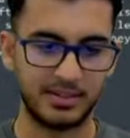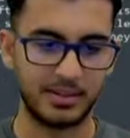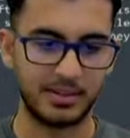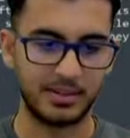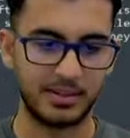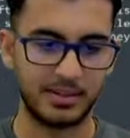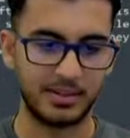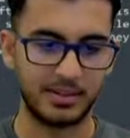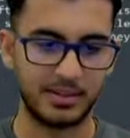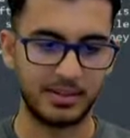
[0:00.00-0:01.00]
is a positive
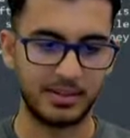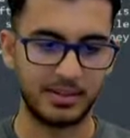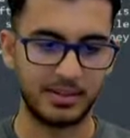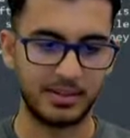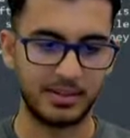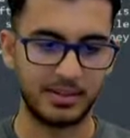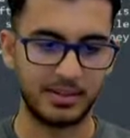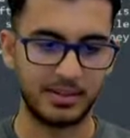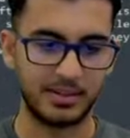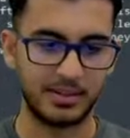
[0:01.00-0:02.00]
review. We'll get more
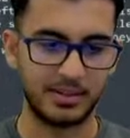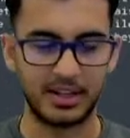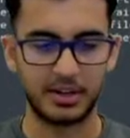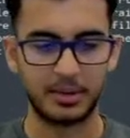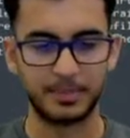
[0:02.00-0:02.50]
into this later.